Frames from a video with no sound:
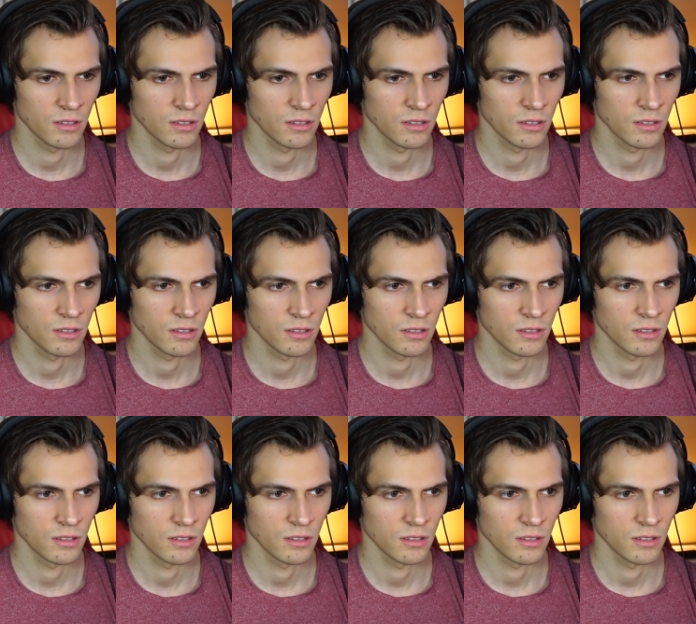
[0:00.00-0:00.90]
The world needed
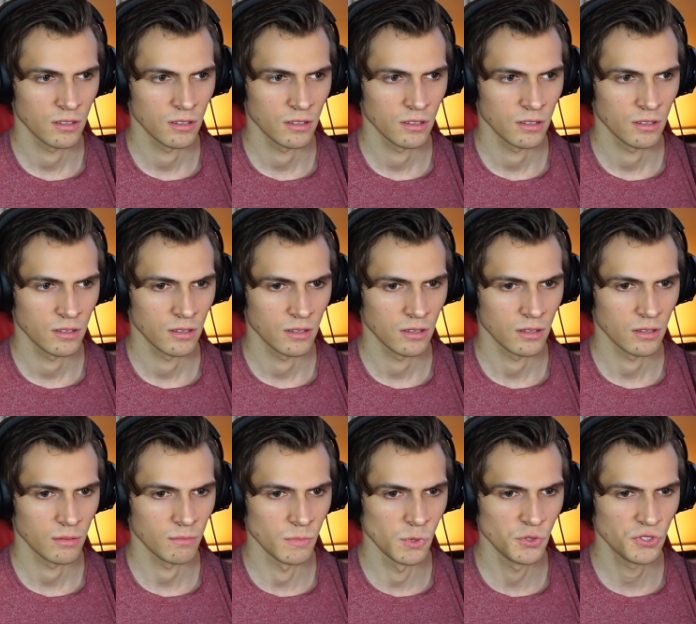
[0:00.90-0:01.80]
a hero.
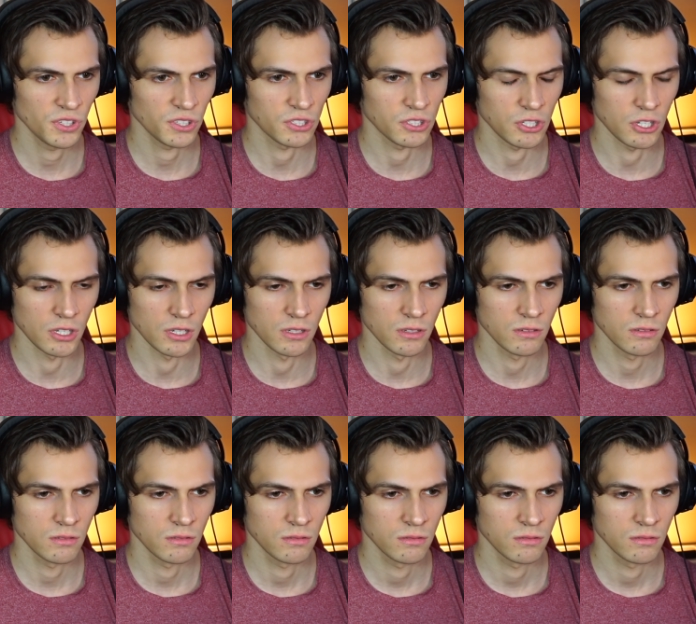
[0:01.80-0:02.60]
Music's good.